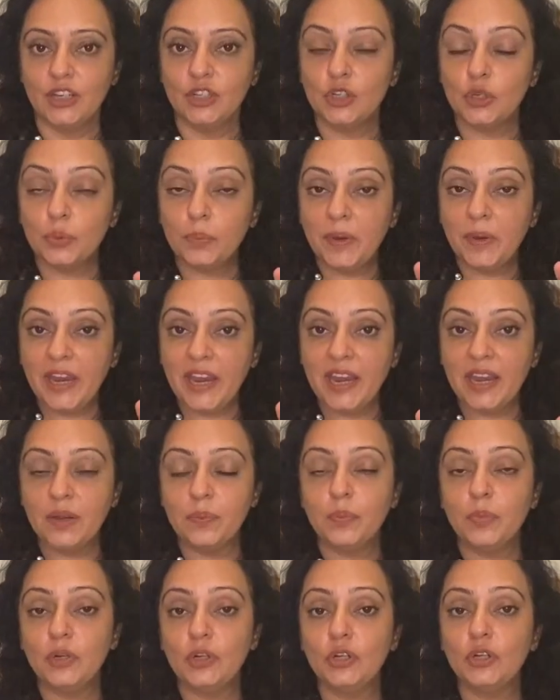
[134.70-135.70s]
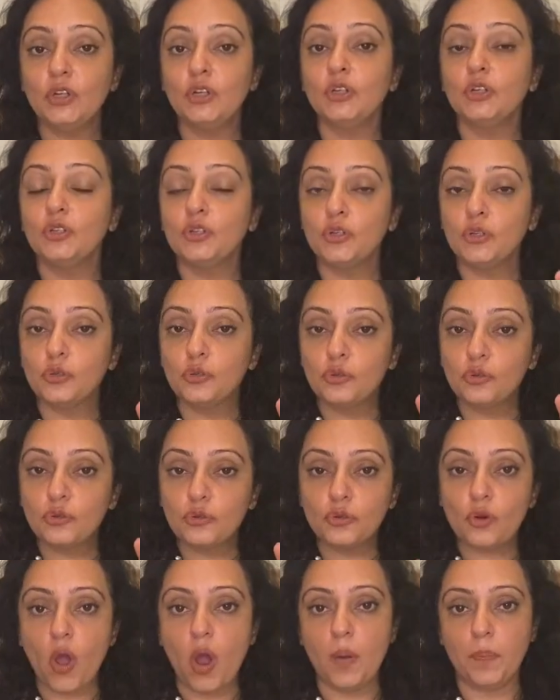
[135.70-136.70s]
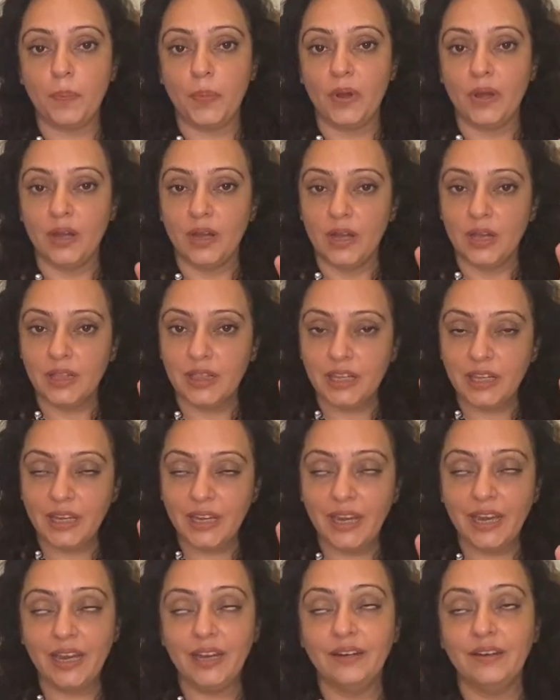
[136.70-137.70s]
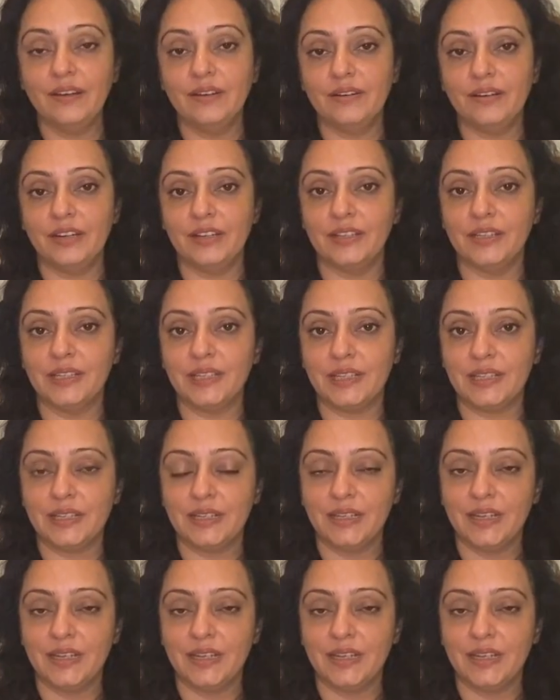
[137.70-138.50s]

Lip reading: to be able to drop the ignorance